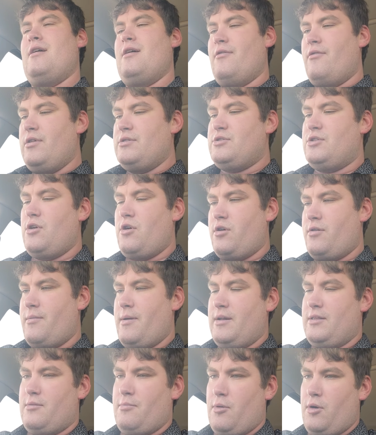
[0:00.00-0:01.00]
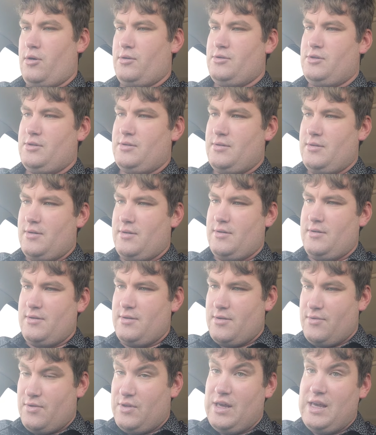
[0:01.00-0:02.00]
let's talk about the birds,
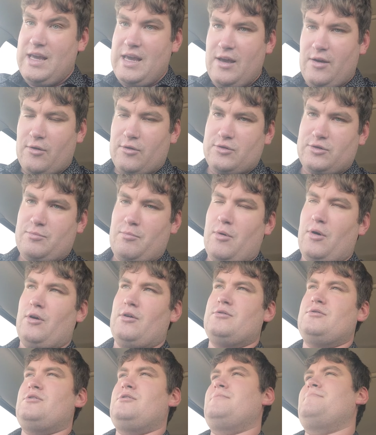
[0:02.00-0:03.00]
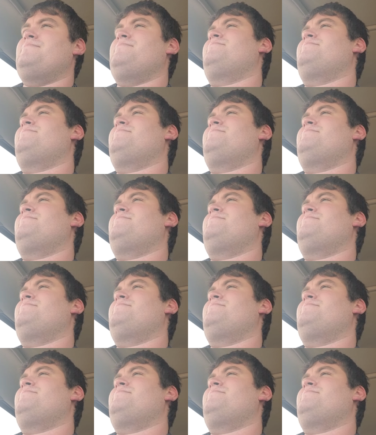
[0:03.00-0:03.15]
the Eagles birds.